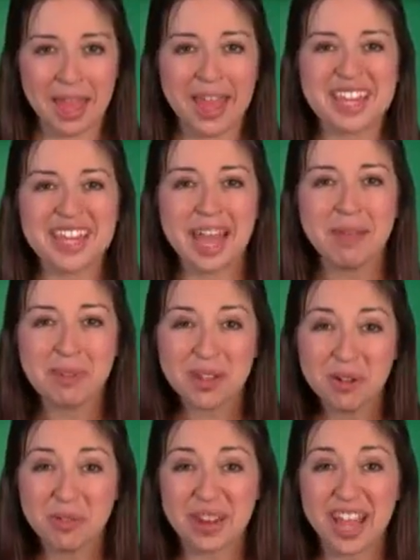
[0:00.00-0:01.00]

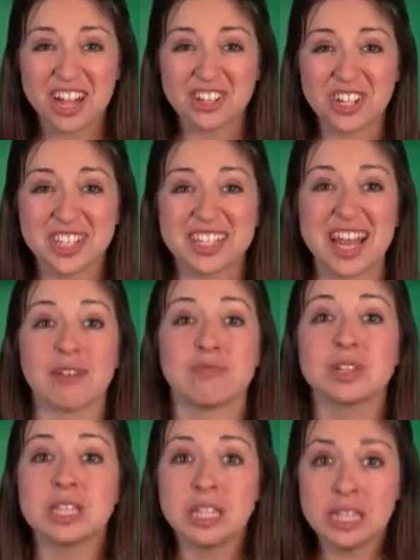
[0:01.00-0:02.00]
Chemical reactions that
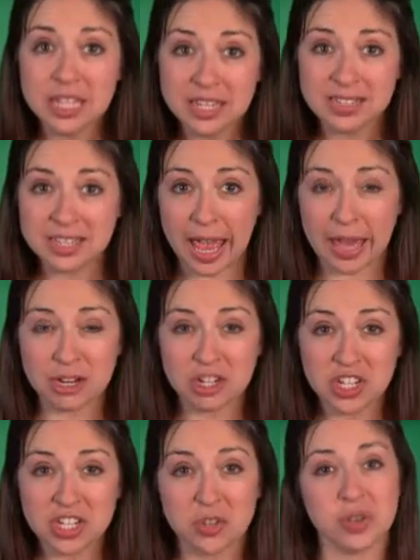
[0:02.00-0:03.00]
release
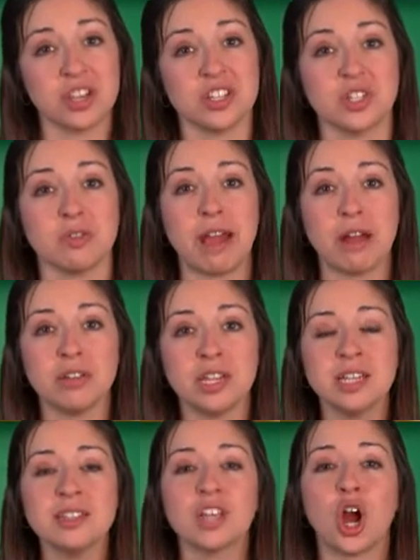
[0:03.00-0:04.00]
energy to their
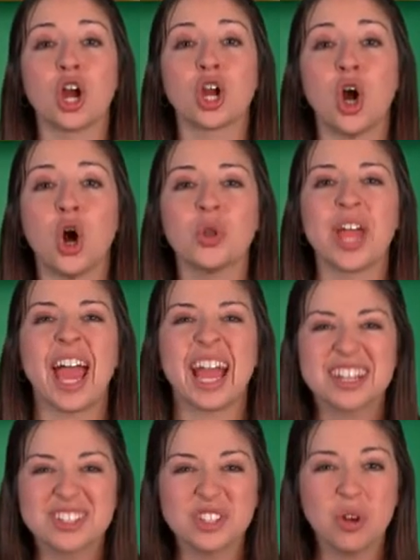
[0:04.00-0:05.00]
surroundings are called
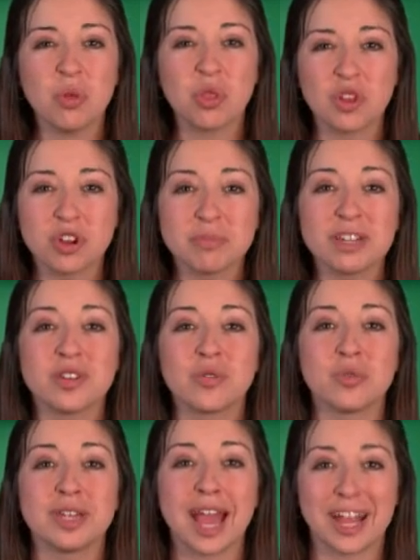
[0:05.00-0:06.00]
exothermic
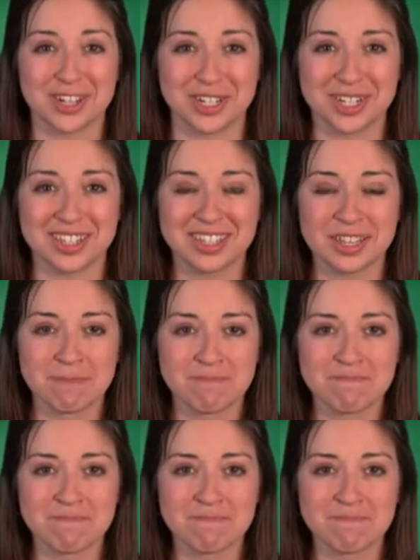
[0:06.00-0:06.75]
reactions.